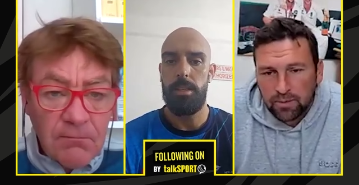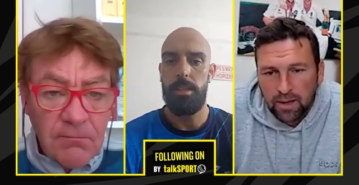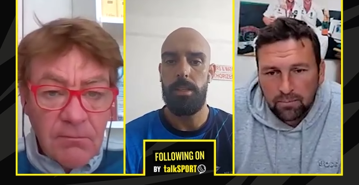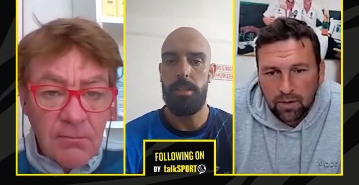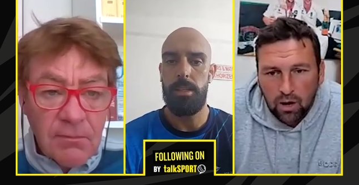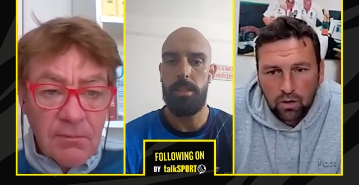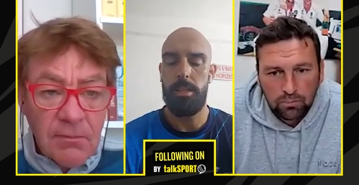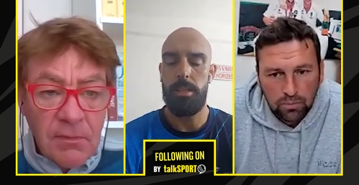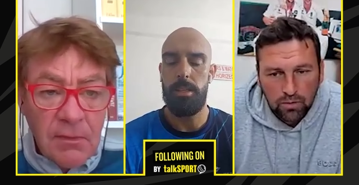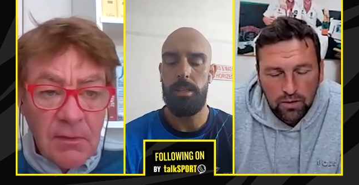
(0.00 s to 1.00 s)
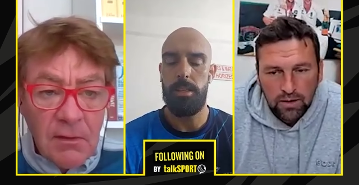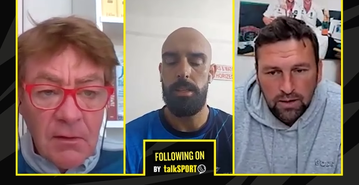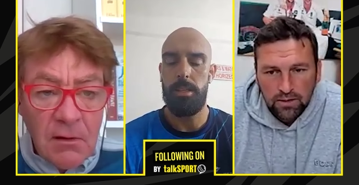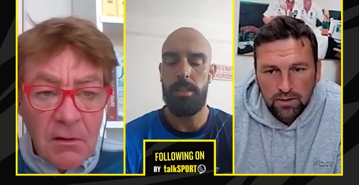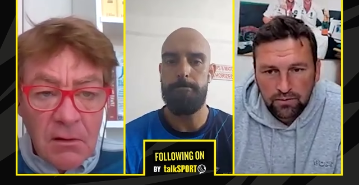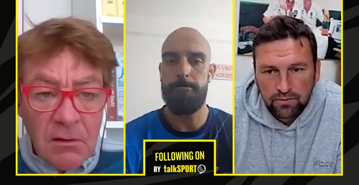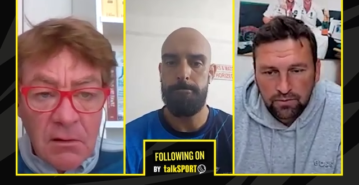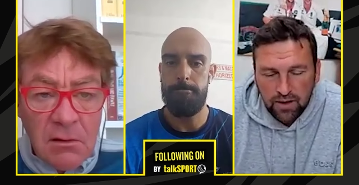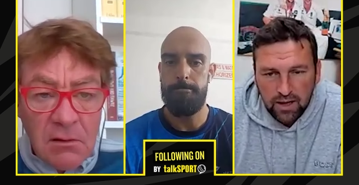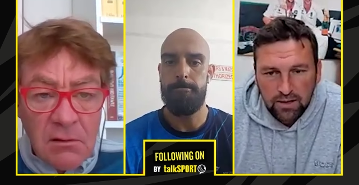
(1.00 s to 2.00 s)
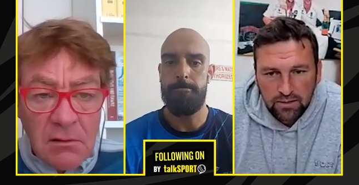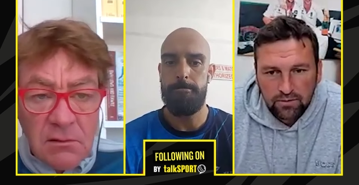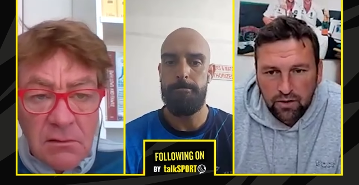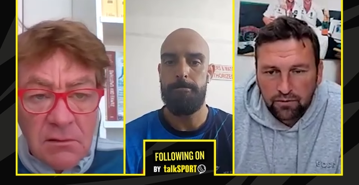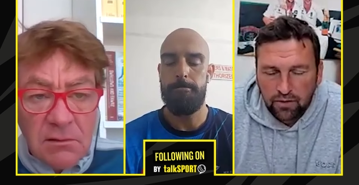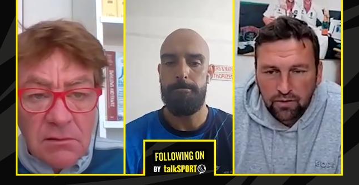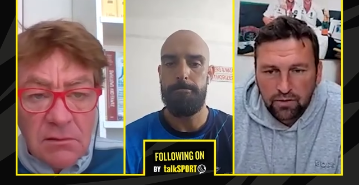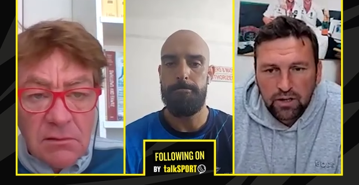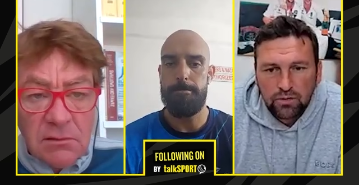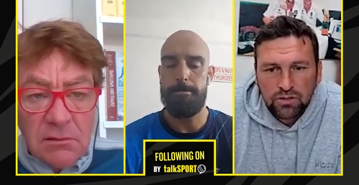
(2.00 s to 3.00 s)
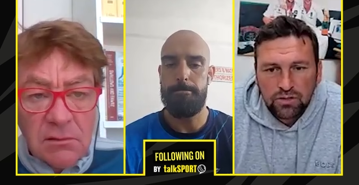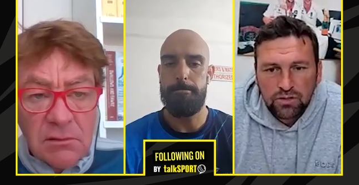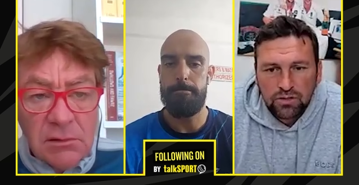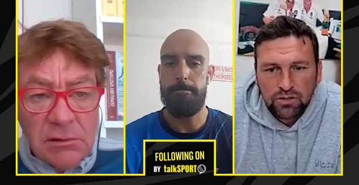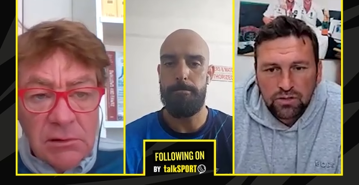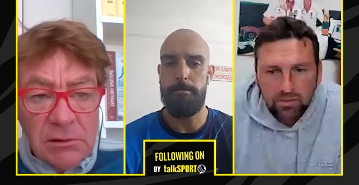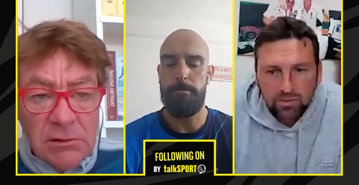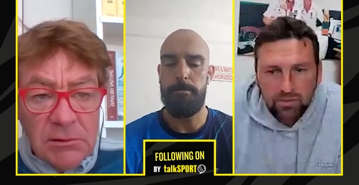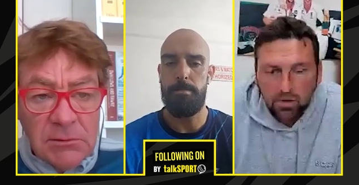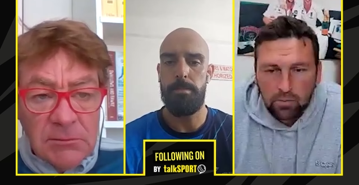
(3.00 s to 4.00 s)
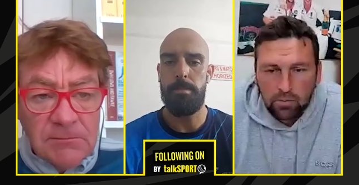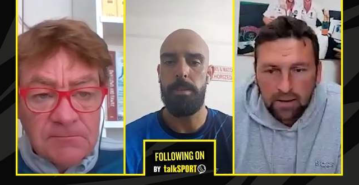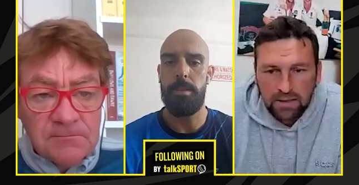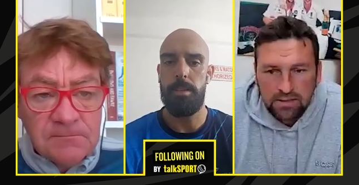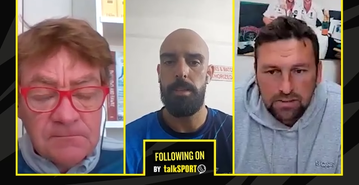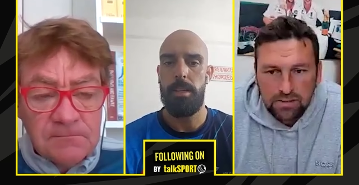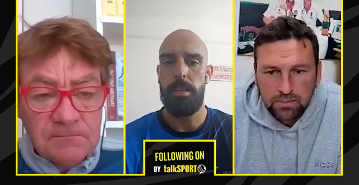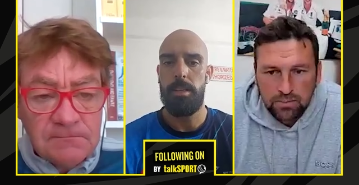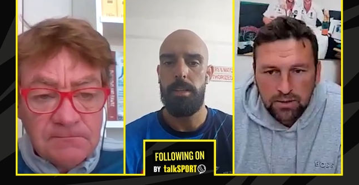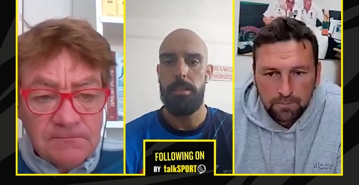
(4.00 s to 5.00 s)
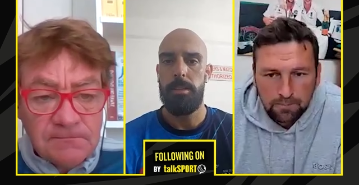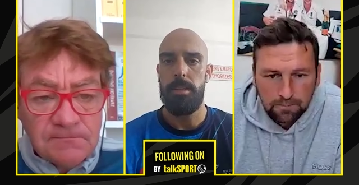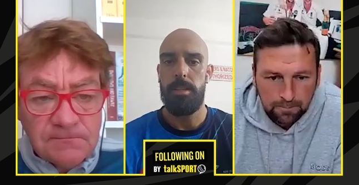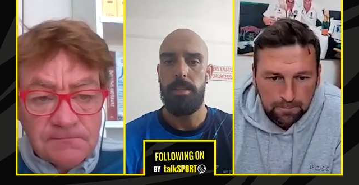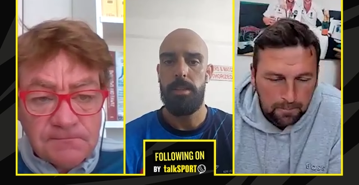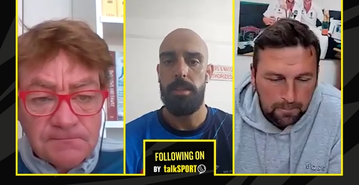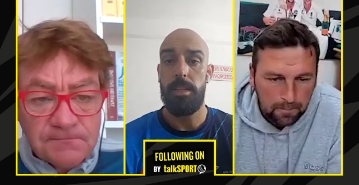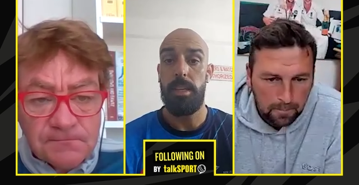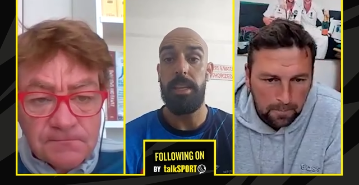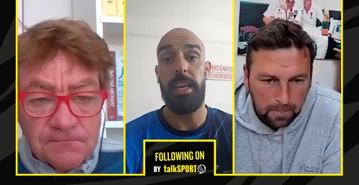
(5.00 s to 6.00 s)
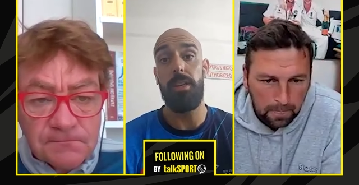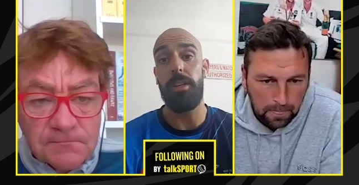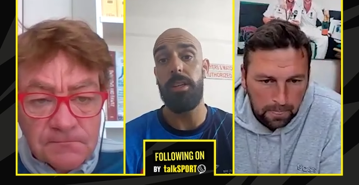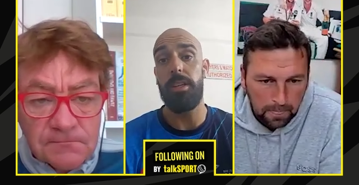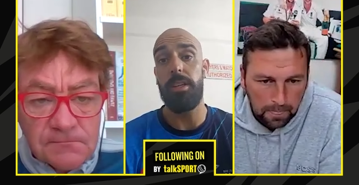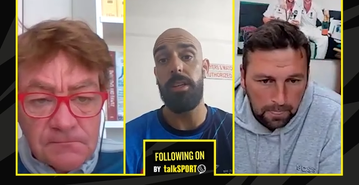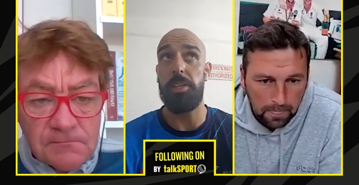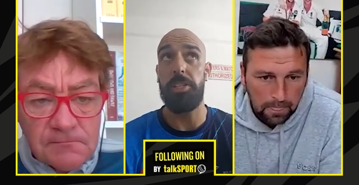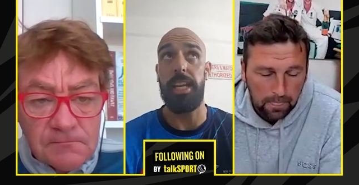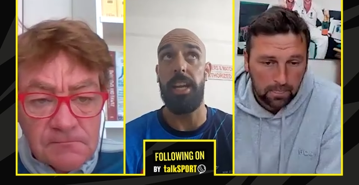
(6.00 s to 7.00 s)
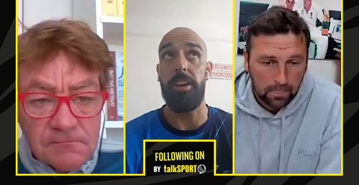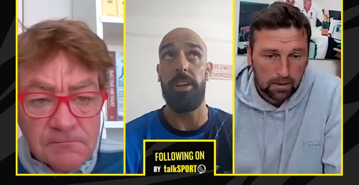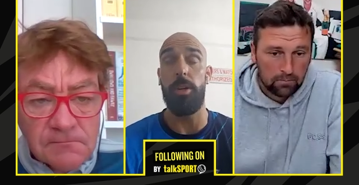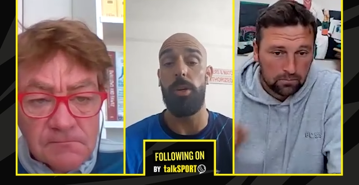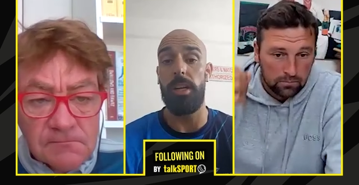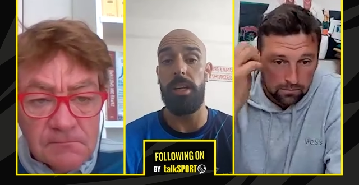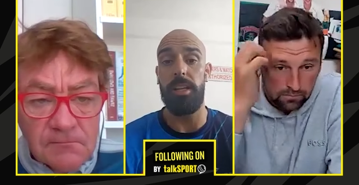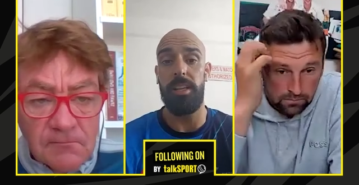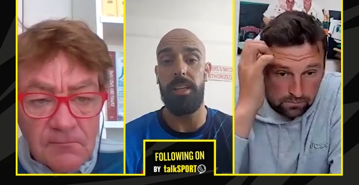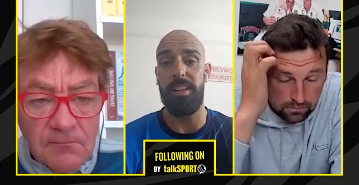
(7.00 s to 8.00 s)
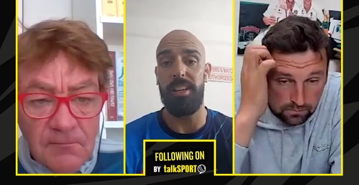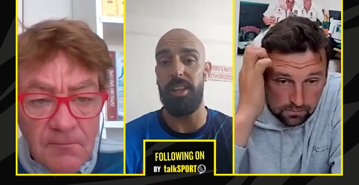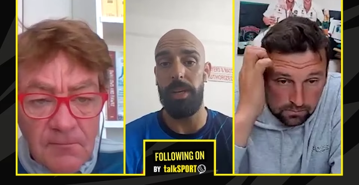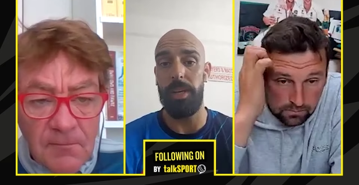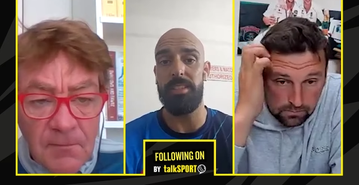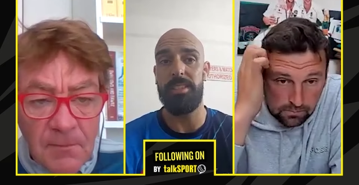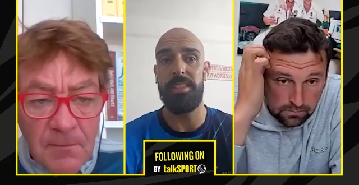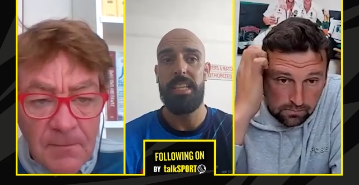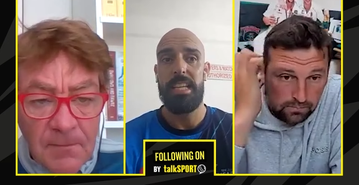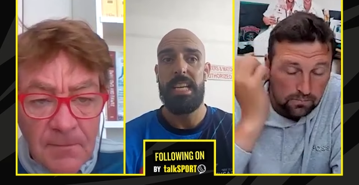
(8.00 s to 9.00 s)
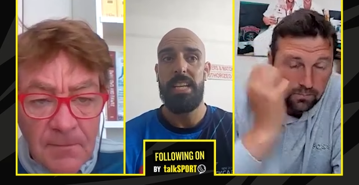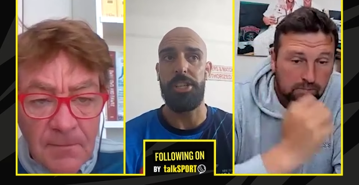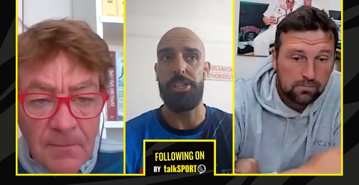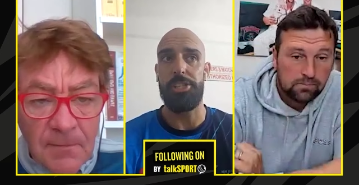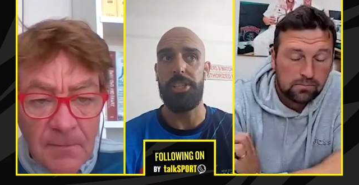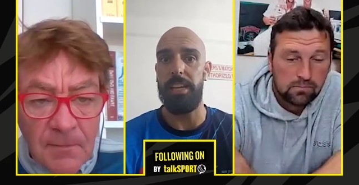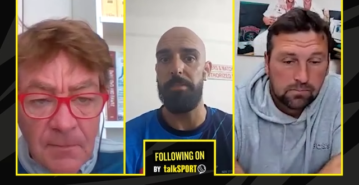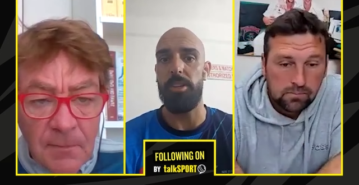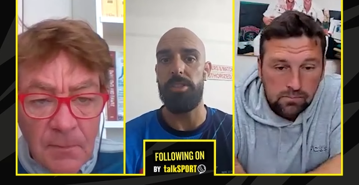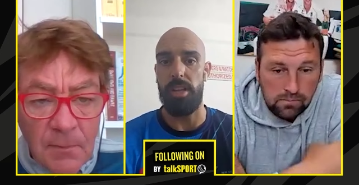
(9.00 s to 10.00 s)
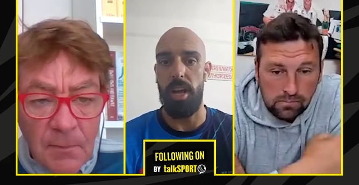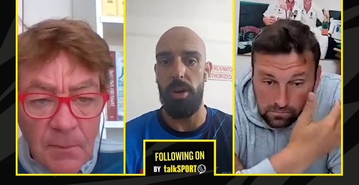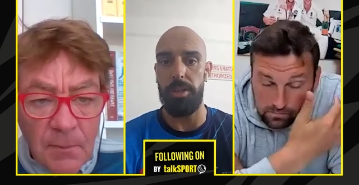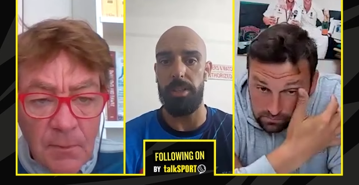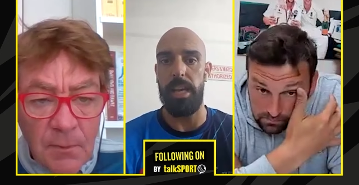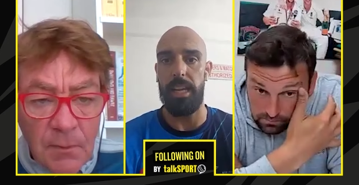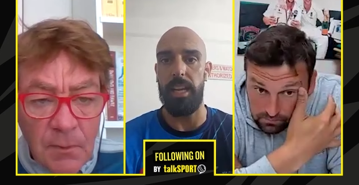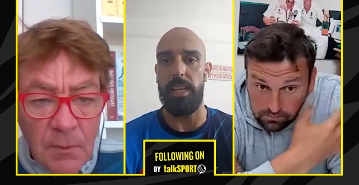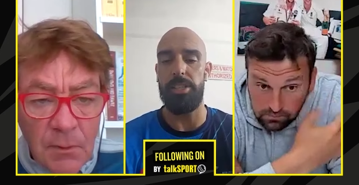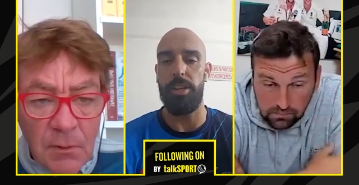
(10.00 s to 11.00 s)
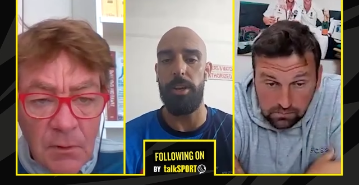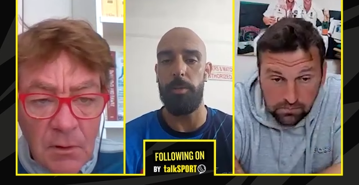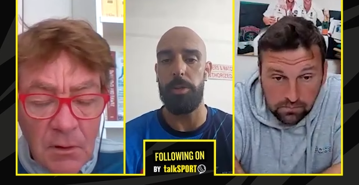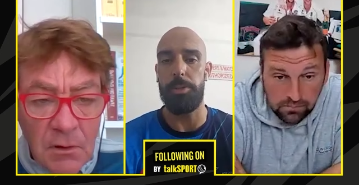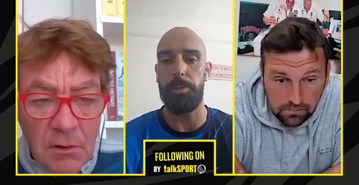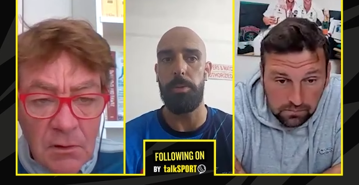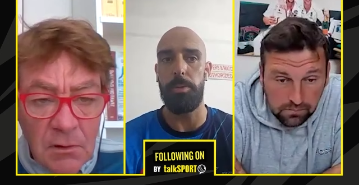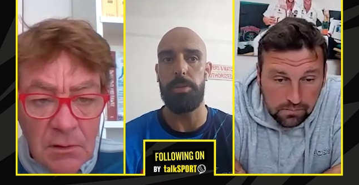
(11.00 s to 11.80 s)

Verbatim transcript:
Speaker 1: them home, but they've, uh, they've got a very, very good side you're going to go up against this week.
Speaker 2: Yeah, look, especially here in Galle, you know, the wickets traditionally very slow and, and can turn, which will, will